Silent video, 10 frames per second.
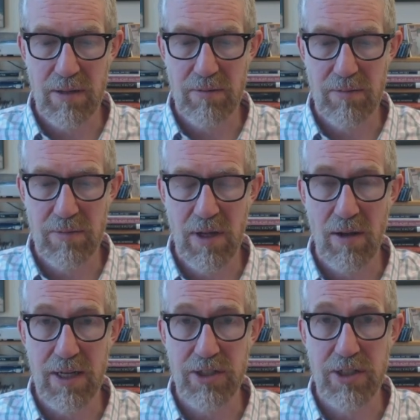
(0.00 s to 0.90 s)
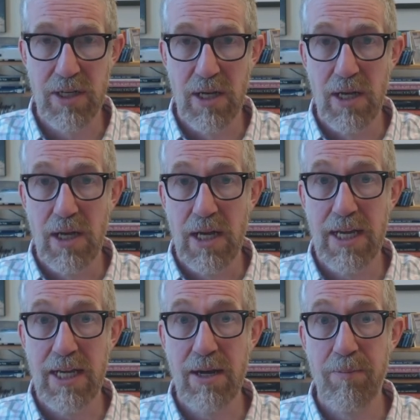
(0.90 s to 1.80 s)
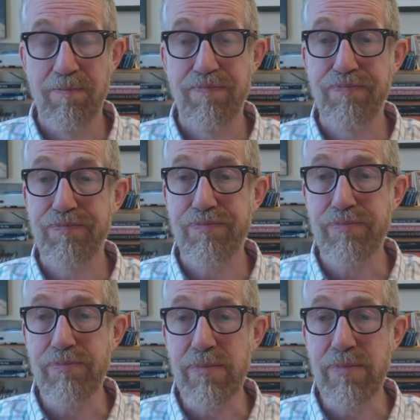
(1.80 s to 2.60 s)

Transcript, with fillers: uh, knowledge. He um,